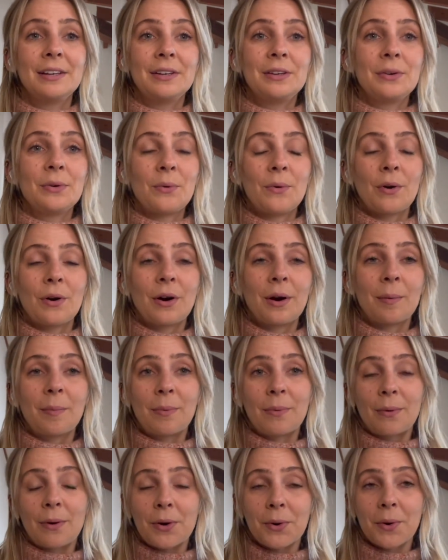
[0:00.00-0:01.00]
your
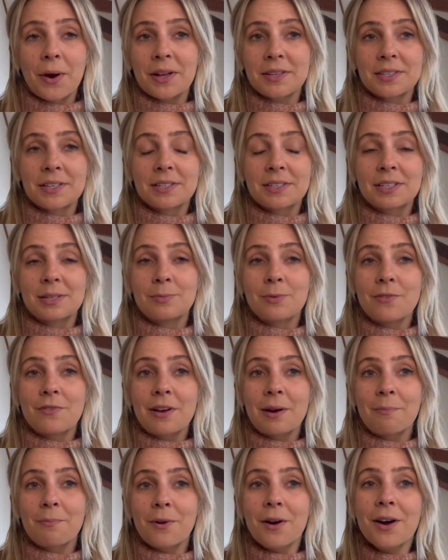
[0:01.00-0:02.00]
progresses to moving
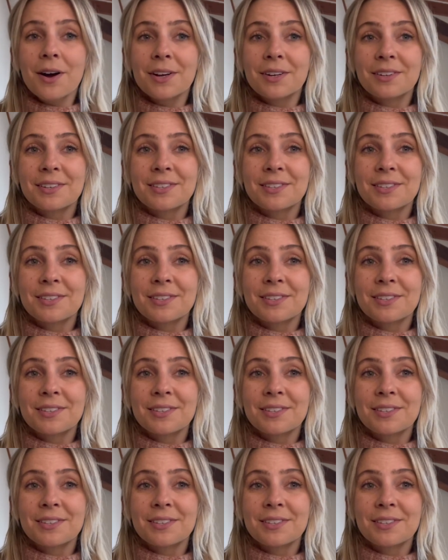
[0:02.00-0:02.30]
abroad.